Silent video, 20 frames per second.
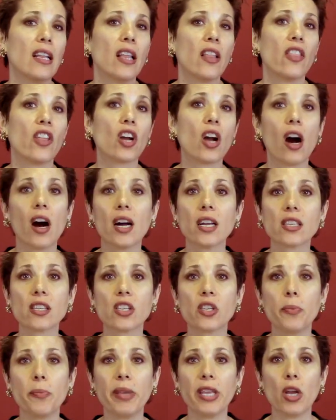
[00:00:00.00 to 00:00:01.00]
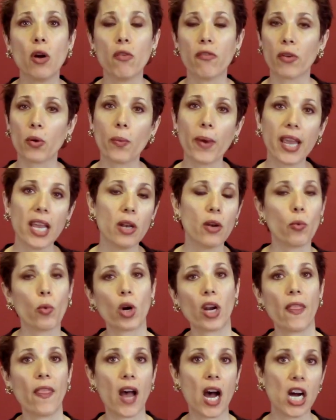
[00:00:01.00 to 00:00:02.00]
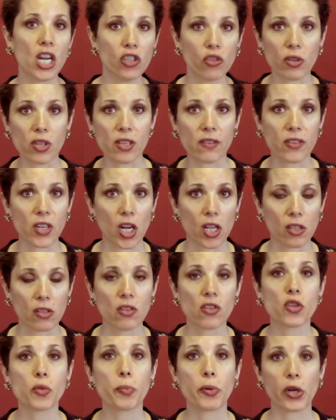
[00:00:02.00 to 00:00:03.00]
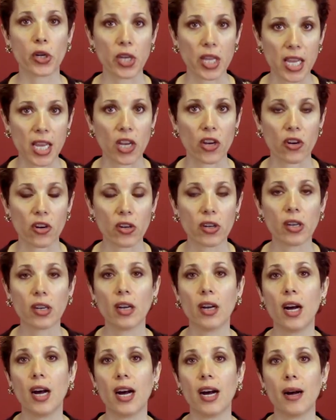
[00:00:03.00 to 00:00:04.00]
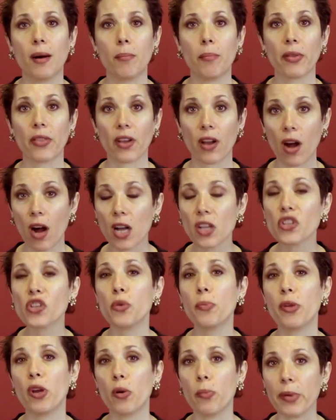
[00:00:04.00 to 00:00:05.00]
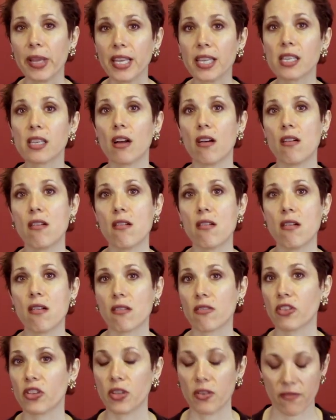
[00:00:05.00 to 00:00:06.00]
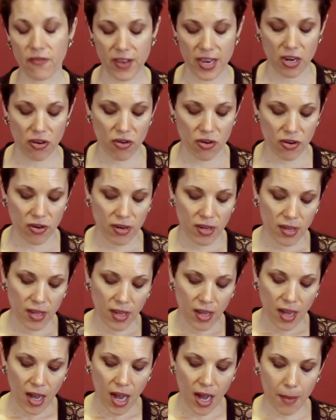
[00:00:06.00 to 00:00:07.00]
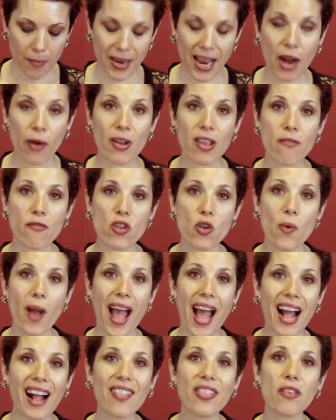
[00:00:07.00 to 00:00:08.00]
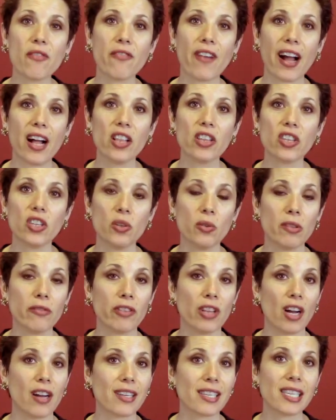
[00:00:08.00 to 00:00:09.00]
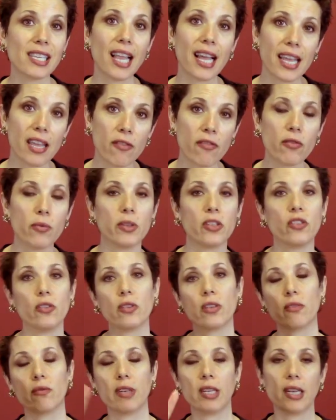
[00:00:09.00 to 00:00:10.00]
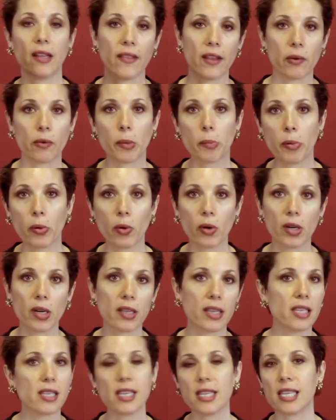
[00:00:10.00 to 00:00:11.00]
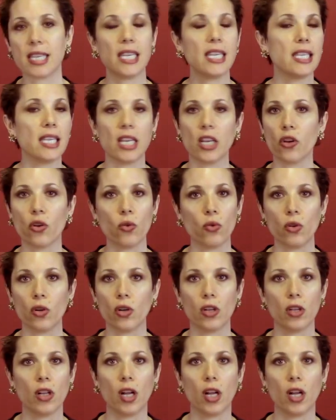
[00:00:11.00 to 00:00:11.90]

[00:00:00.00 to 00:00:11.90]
The cost to be overweight were in the hundreds of dollars per year, um, but the cost to be obese are severe. Um, now, if you add the value of lost life, which you can read in their report, this is easy to Google